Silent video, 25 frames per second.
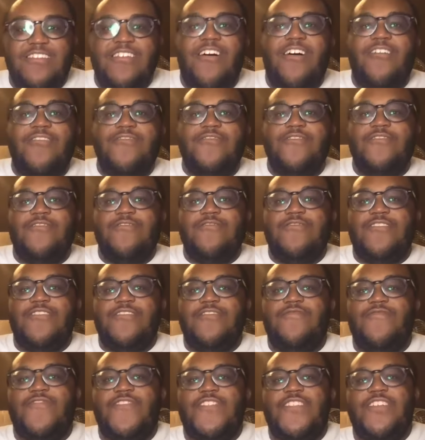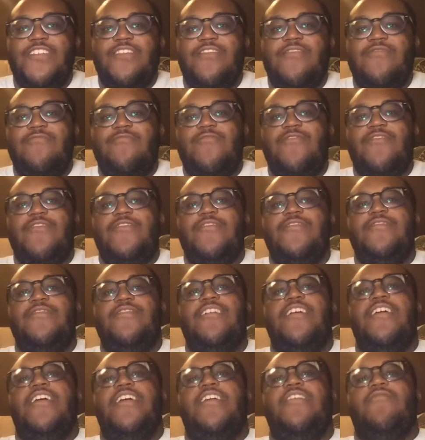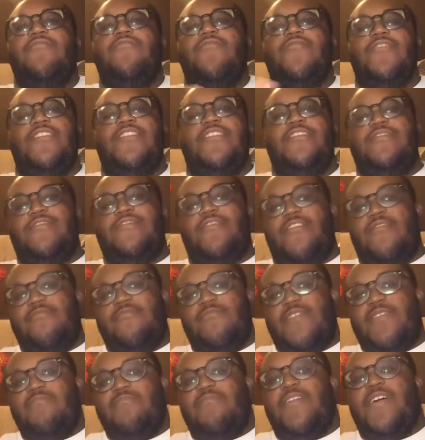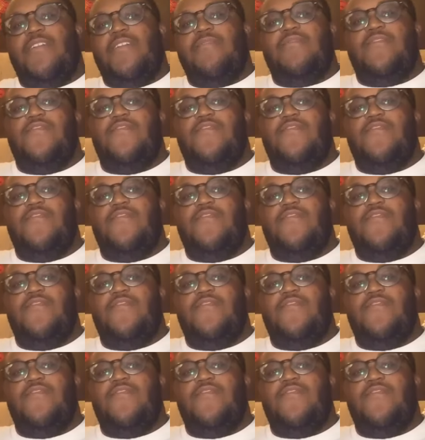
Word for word: also this video was released on my mom's